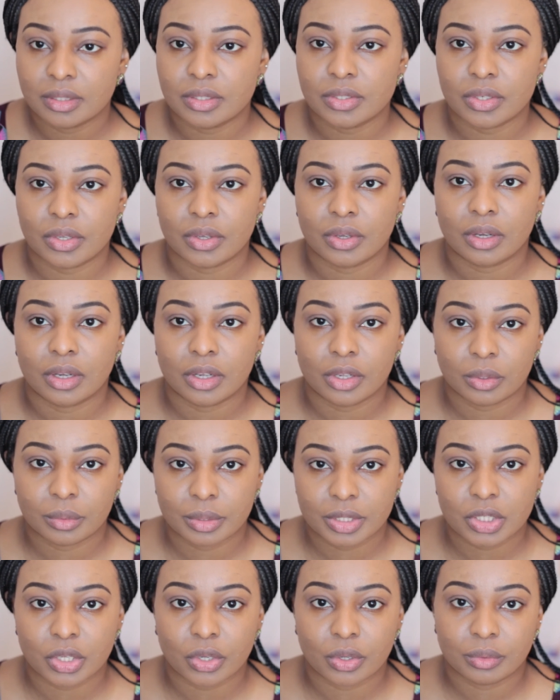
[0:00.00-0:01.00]
So I
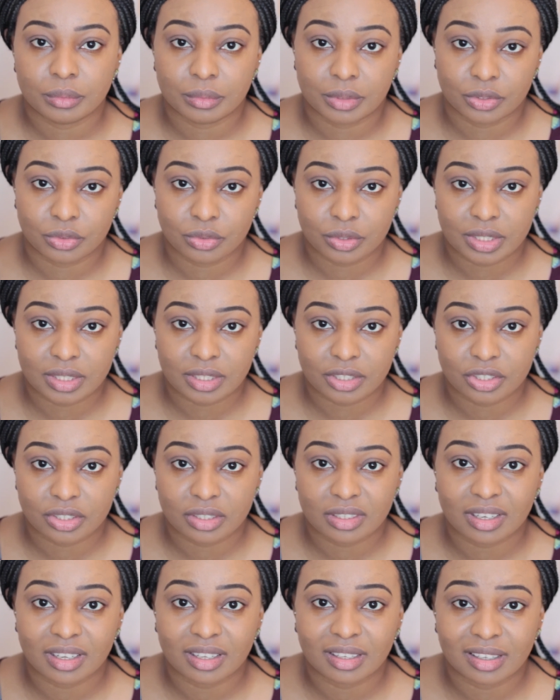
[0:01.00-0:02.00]
always go in with a
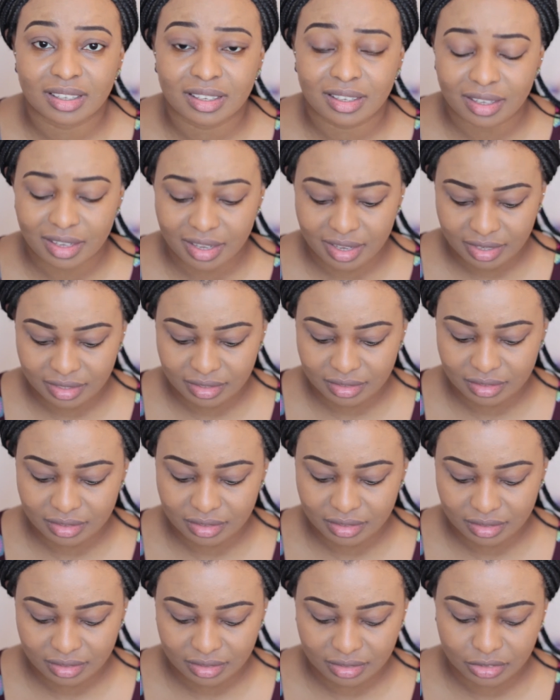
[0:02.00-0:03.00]
transition colour,
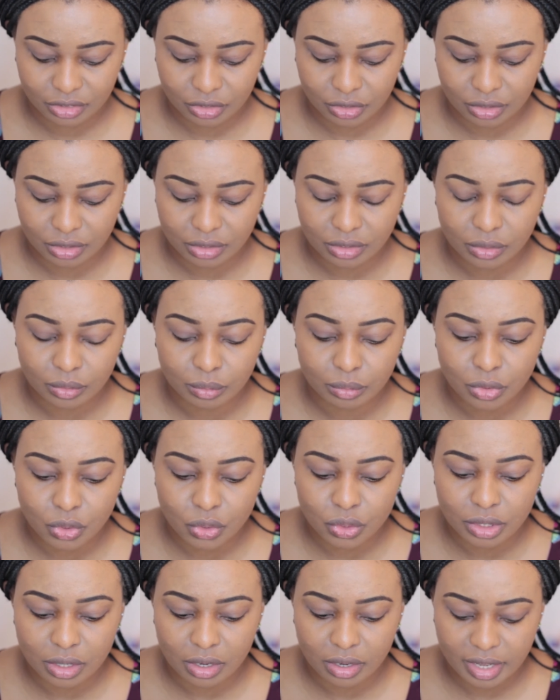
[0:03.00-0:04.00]
and just to
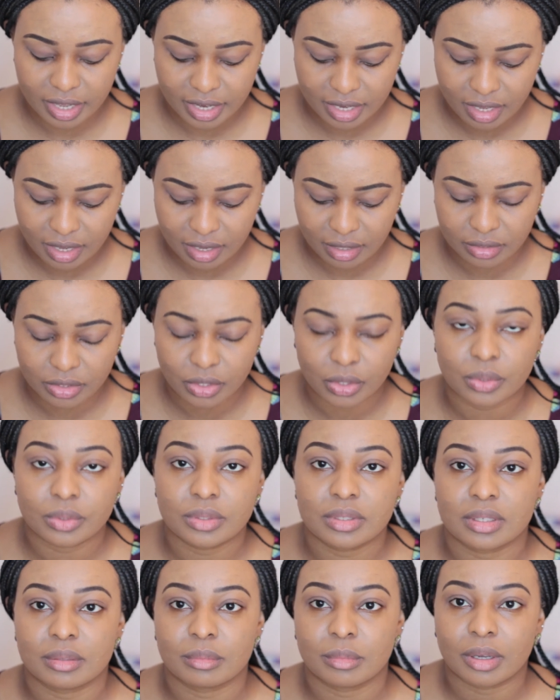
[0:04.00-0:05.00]
mute out any
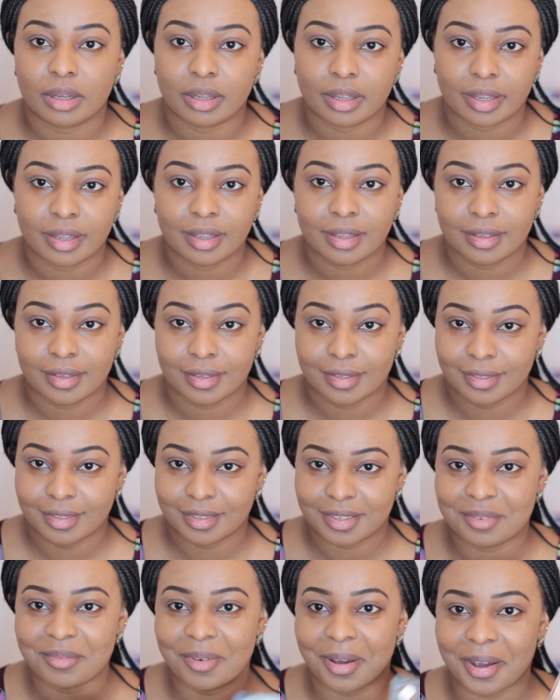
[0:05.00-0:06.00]
tones in my
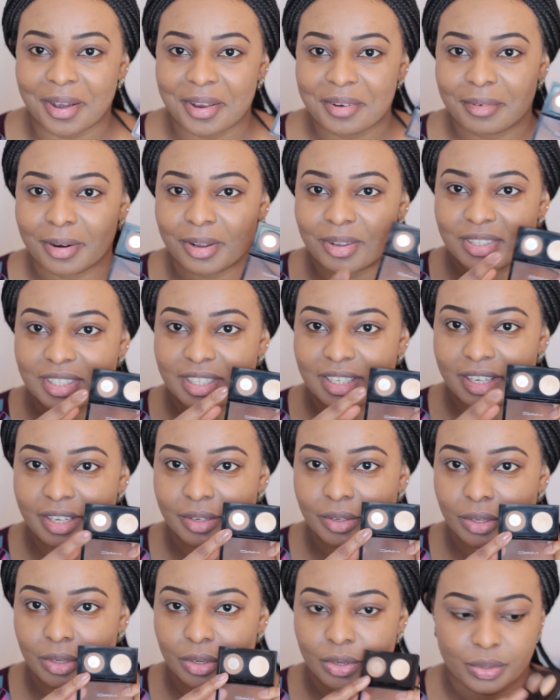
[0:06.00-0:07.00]
eyebrows, and
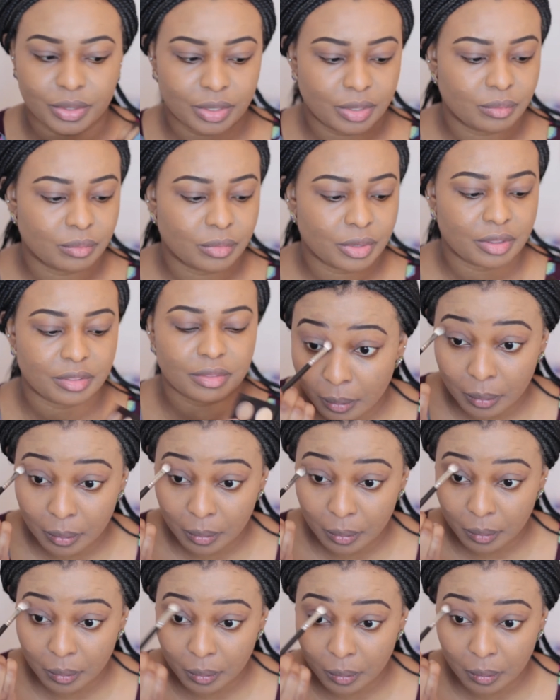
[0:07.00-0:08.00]
I'm going in with
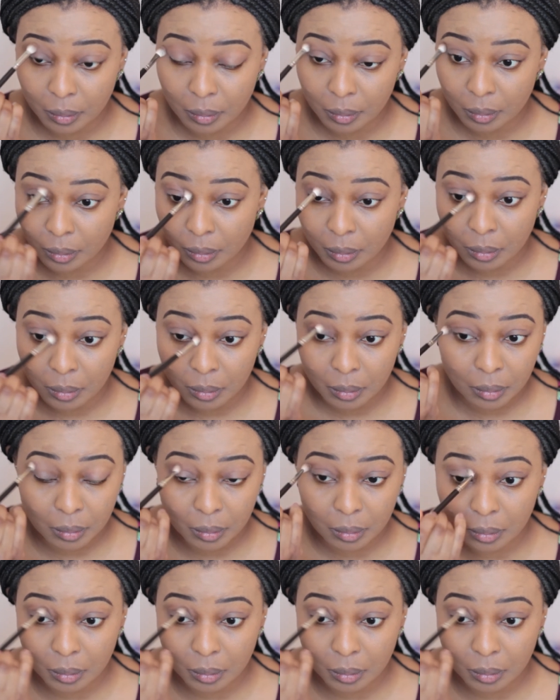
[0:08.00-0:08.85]
MAC's Cork.